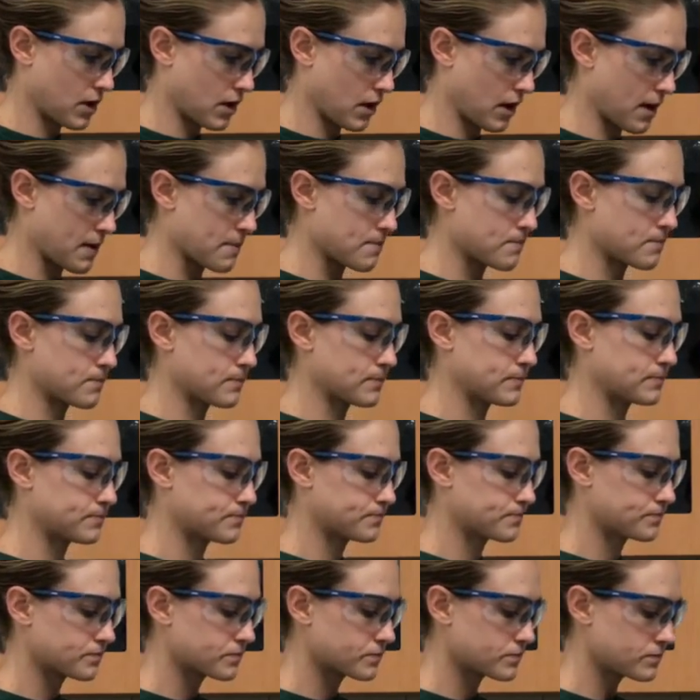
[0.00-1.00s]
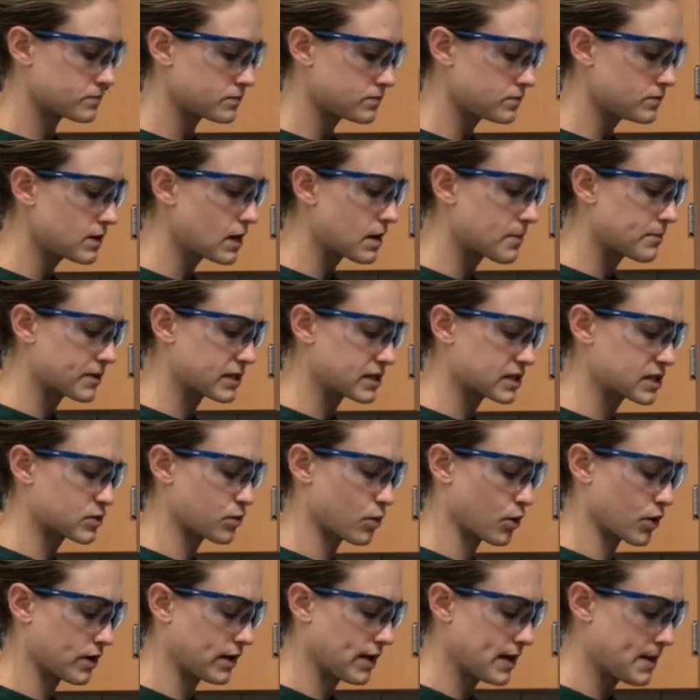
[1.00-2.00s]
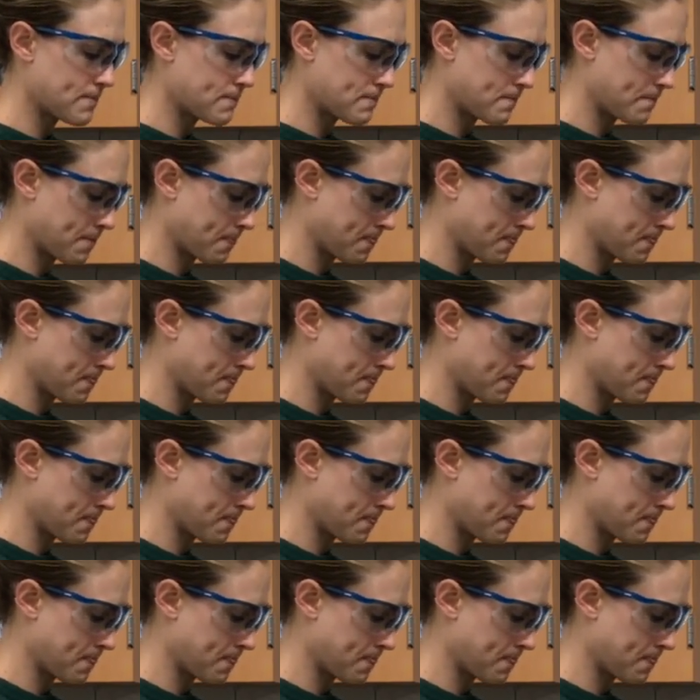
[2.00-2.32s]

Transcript: Okay, I'm going to swirl it.